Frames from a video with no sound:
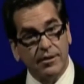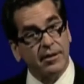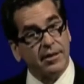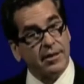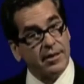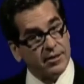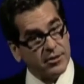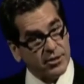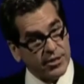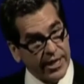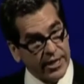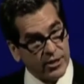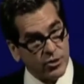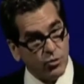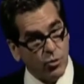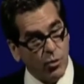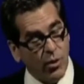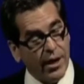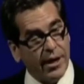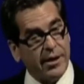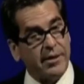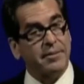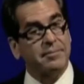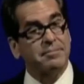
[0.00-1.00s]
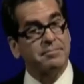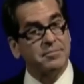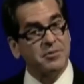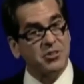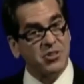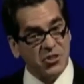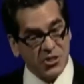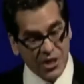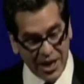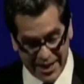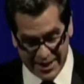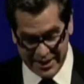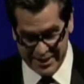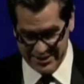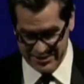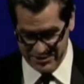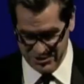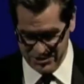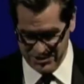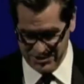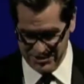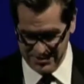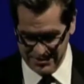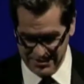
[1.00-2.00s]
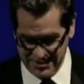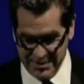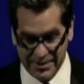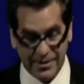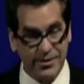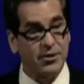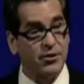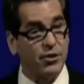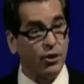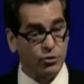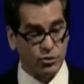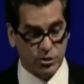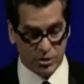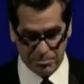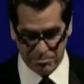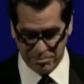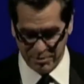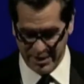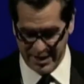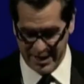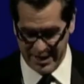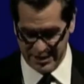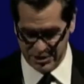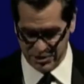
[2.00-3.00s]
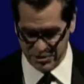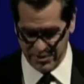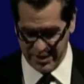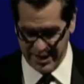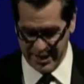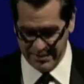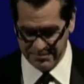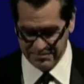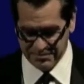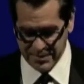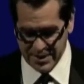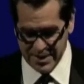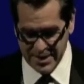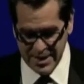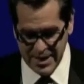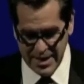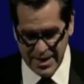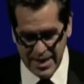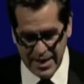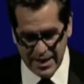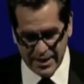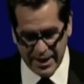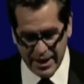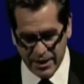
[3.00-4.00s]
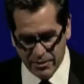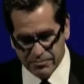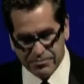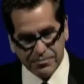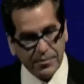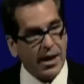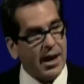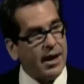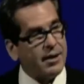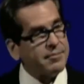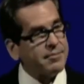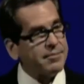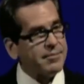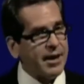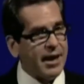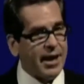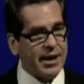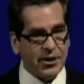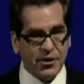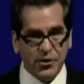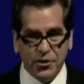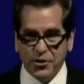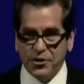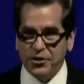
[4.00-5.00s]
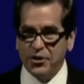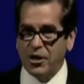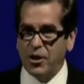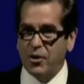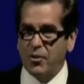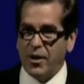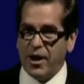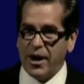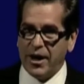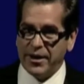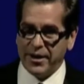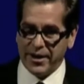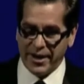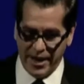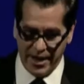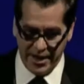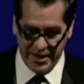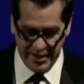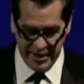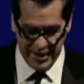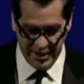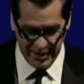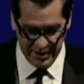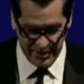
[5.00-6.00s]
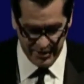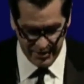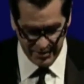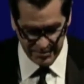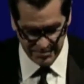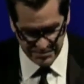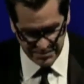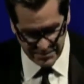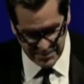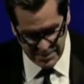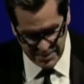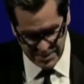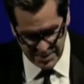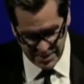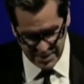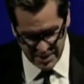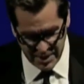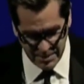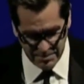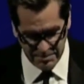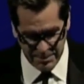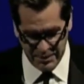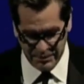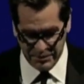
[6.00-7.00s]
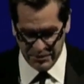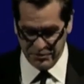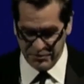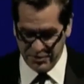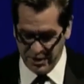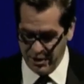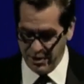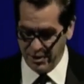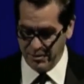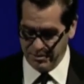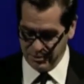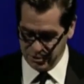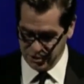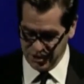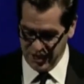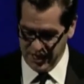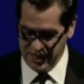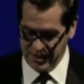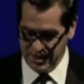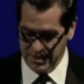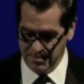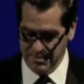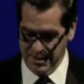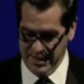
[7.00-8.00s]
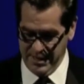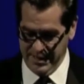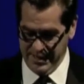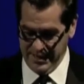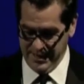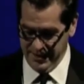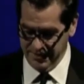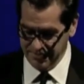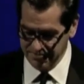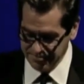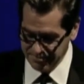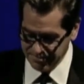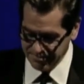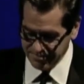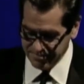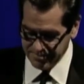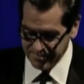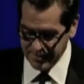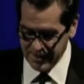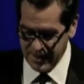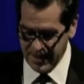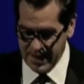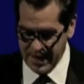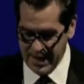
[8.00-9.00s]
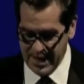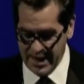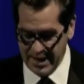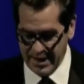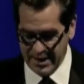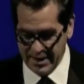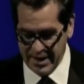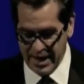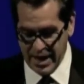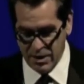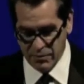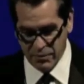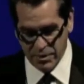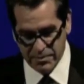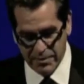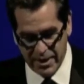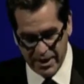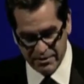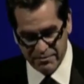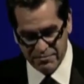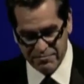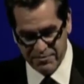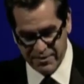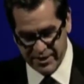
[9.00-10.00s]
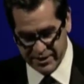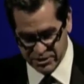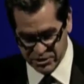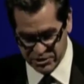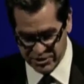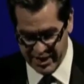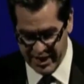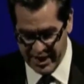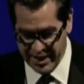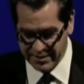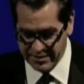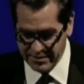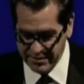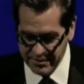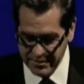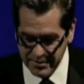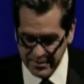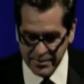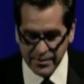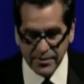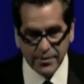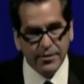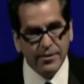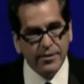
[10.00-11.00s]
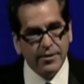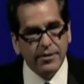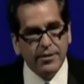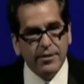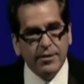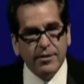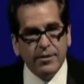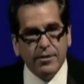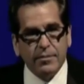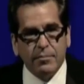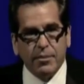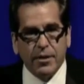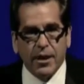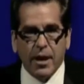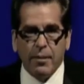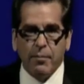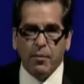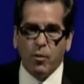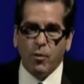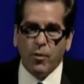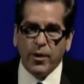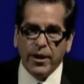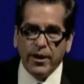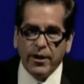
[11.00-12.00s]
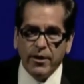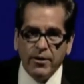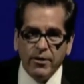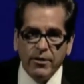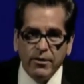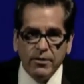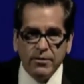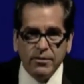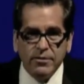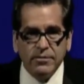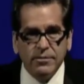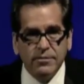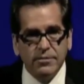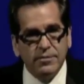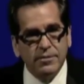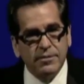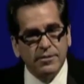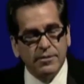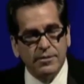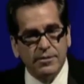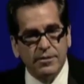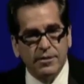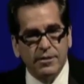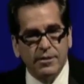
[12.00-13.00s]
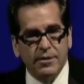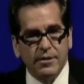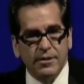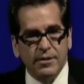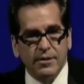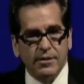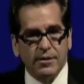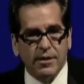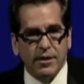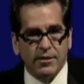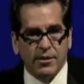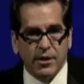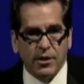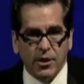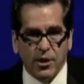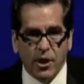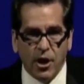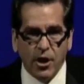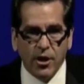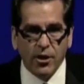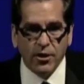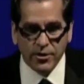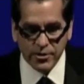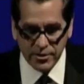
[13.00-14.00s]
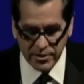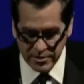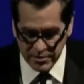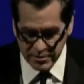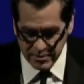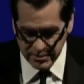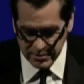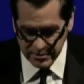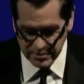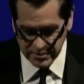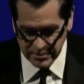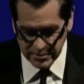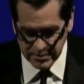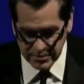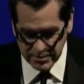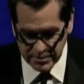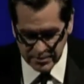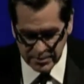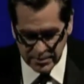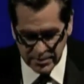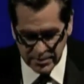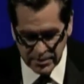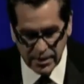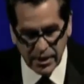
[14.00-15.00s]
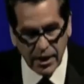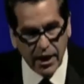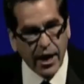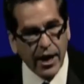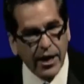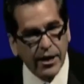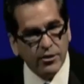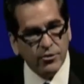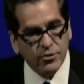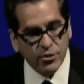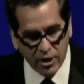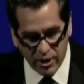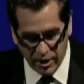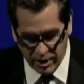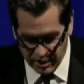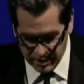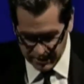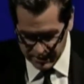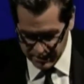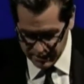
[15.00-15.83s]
is guess what? Science. No surprise, right? Now, I could go on and on here about the terrible state of the media and how we might fix that. But I'm aware that the longer I talk,